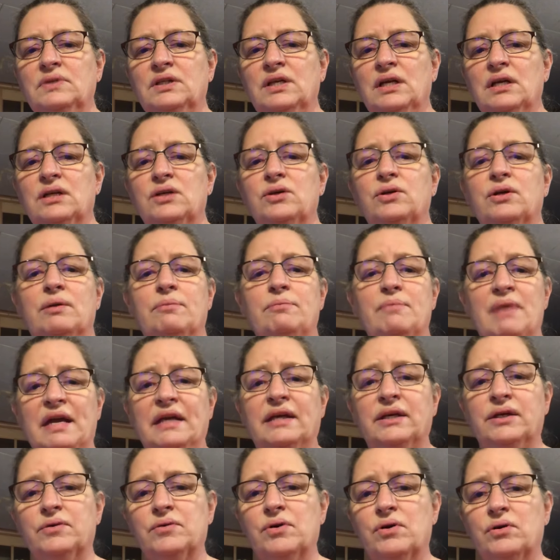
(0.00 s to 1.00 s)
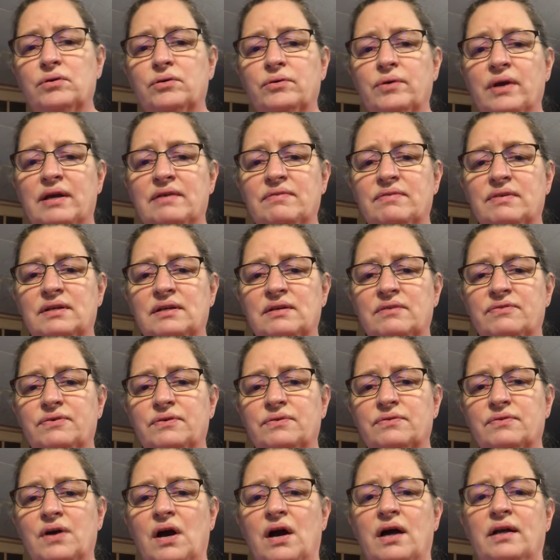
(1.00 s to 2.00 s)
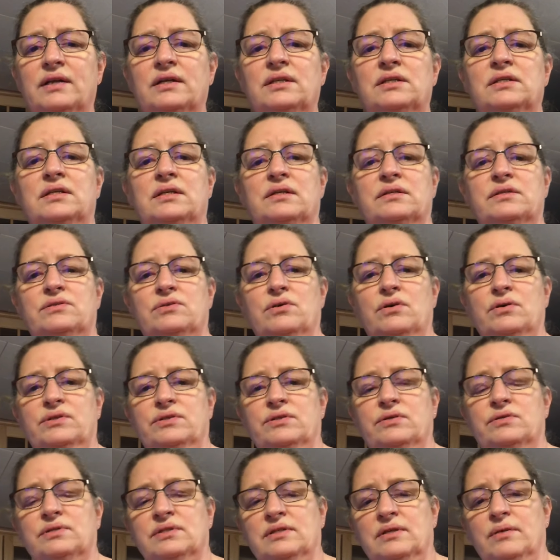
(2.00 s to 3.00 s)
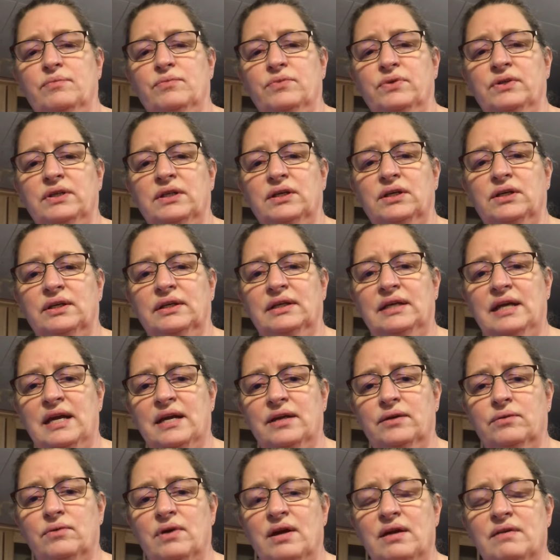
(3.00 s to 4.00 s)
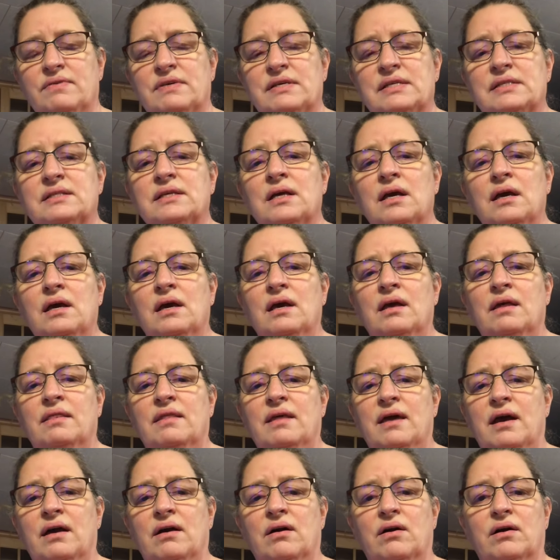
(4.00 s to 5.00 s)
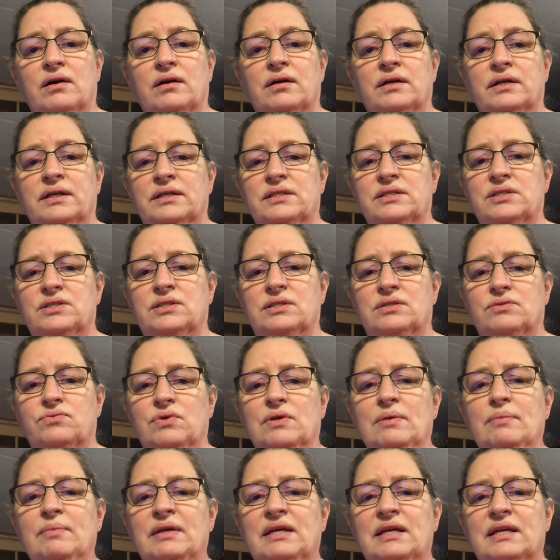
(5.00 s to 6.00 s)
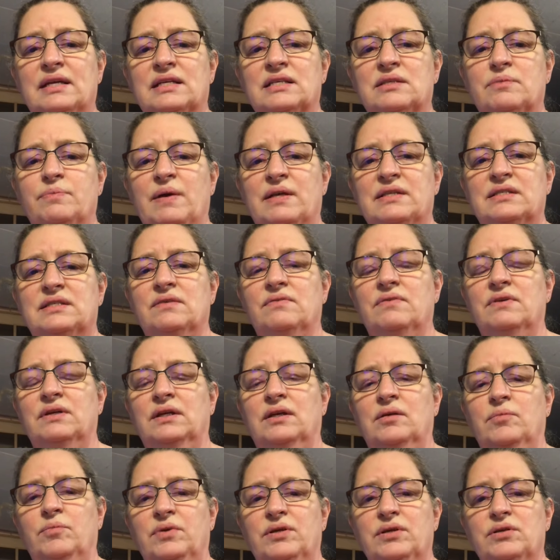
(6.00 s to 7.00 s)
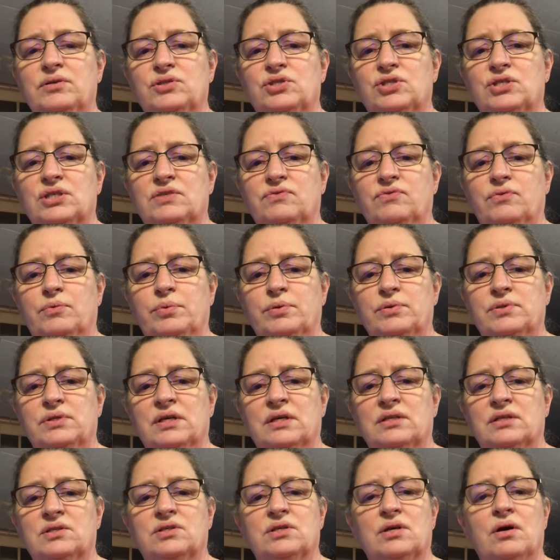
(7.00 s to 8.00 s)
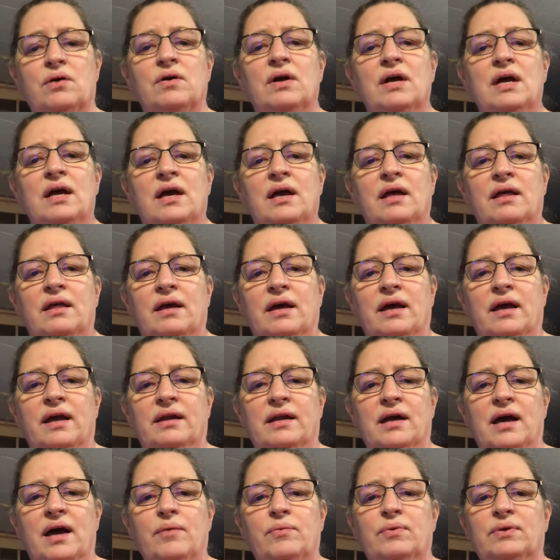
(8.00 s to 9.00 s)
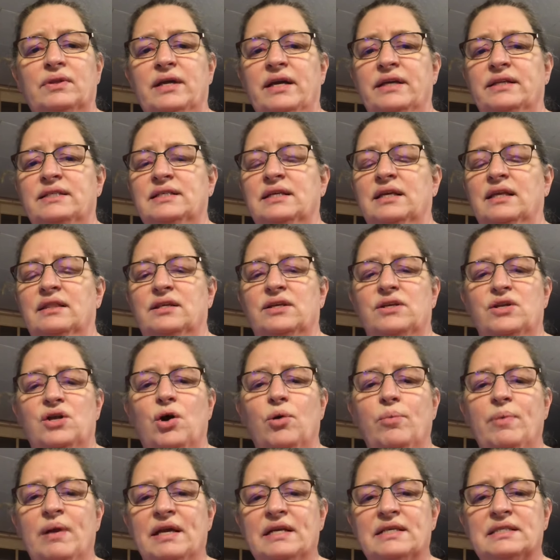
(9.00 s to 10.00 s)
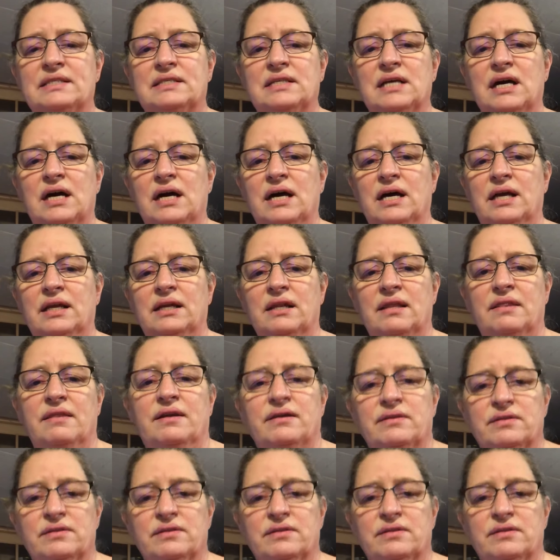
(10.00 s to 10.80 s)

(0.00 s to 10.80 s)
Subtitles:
You can make your own gravy if you've got it. There's also some really good canned gravies that are extremely inexpensive and can be used just for poutine. So, and I would like to get the no-bakes done.